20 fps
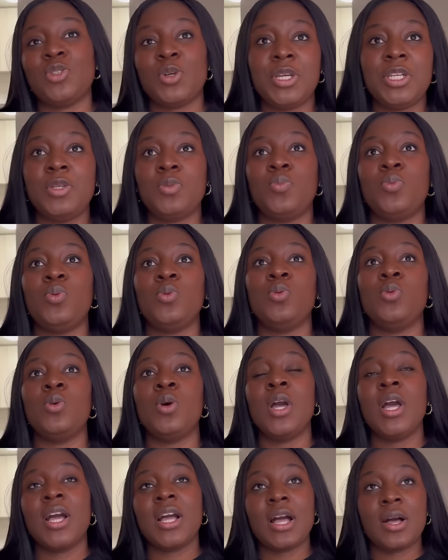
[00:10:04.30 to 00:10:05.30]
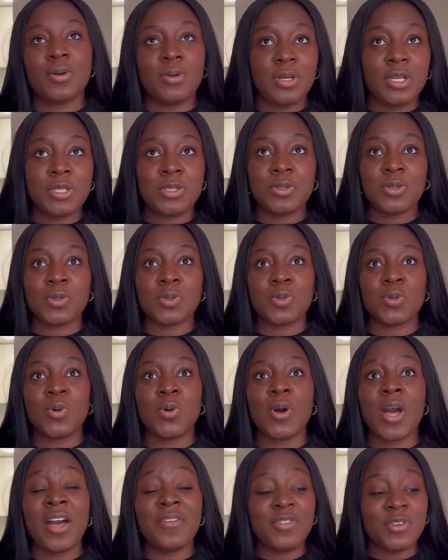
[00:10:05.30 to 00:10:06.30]
join the pool, calculate your
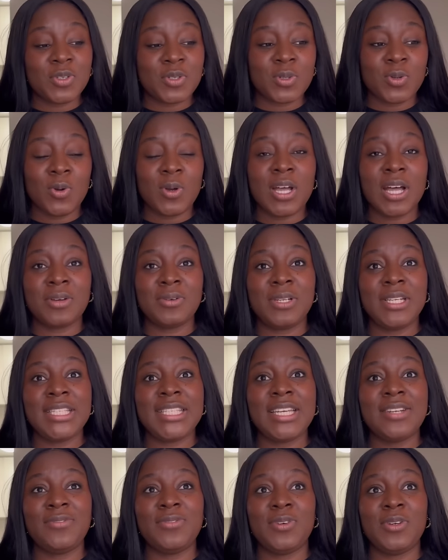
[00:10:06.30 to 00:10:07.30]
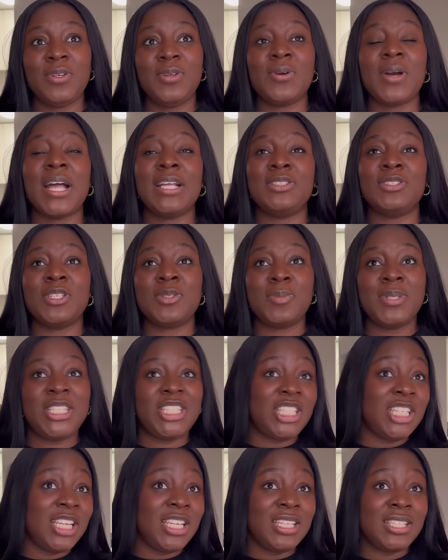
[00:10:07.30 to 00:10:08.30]
score, have your score calculated for you, and just be
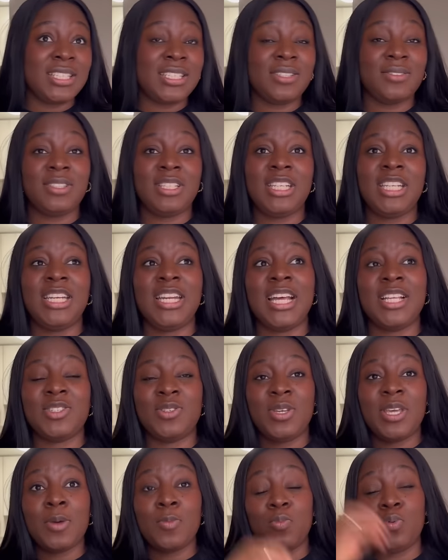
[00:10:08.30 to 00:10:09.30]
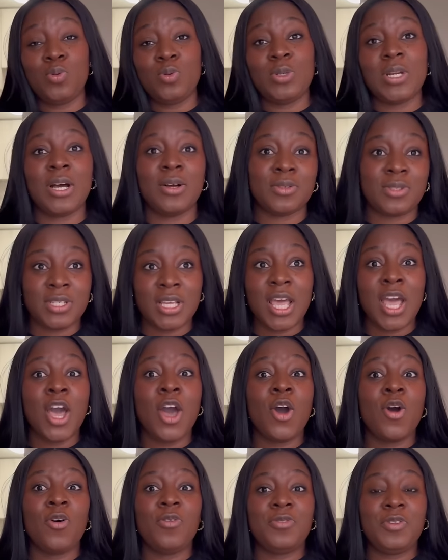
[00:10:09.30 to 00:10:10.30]
chilling till the day that you get pulled out
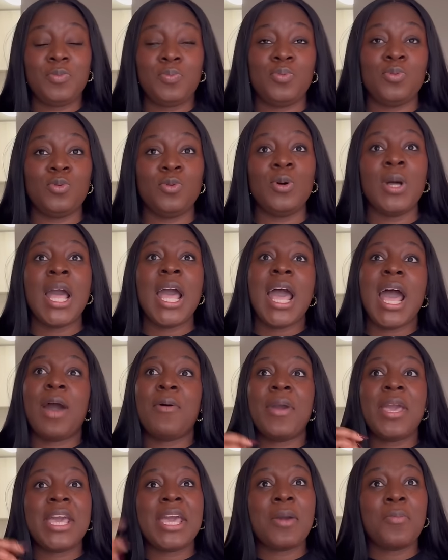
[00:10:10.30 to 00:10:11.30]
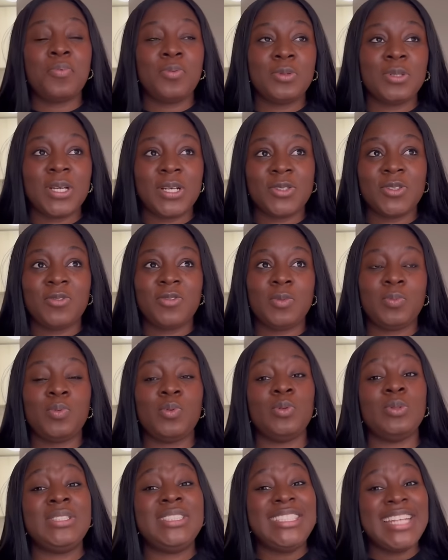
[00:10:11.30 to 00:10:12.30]
of the pool. And when you get pulled out of the
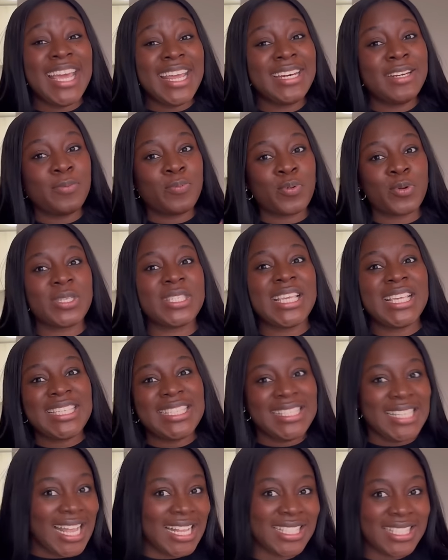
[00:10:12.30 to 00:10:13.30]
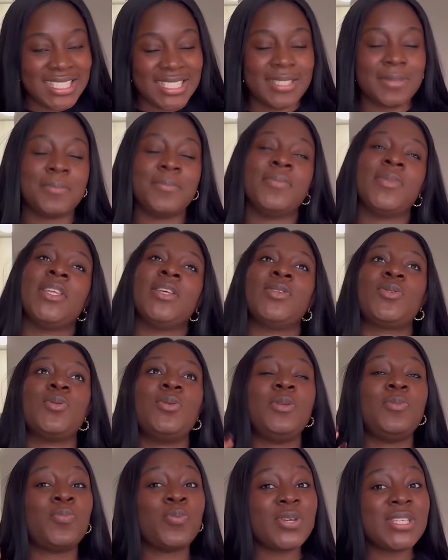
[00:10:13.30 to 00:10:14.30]
pool, then the process starts. So
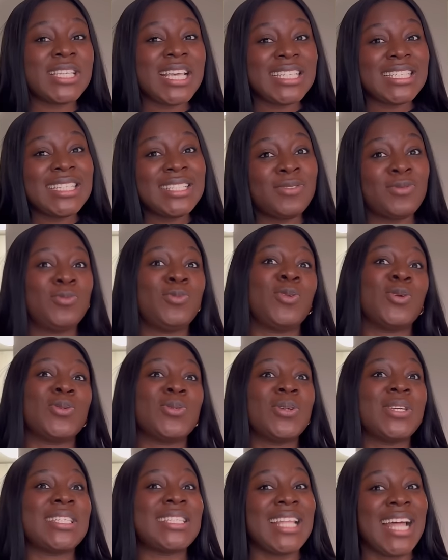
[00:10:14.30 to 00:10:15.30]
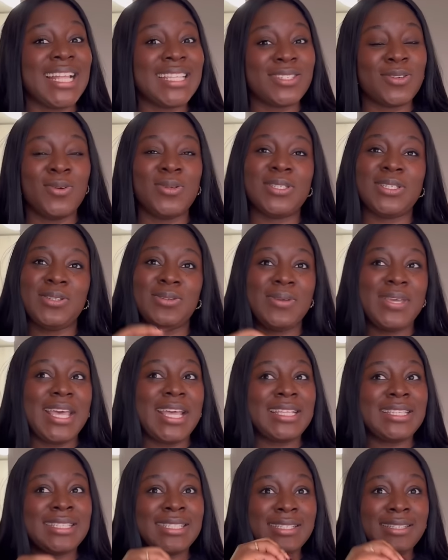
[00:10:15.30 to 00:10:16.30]
the process does not start until you
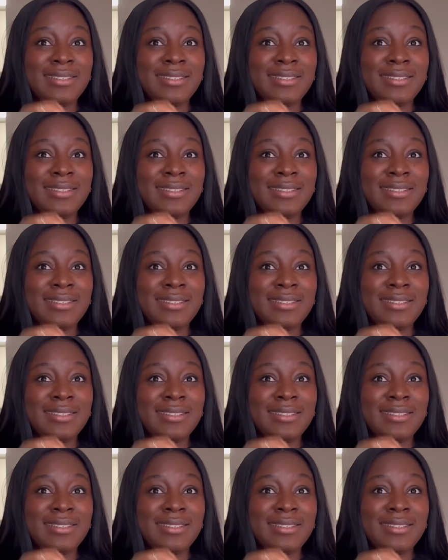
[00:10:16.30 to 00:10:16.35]
get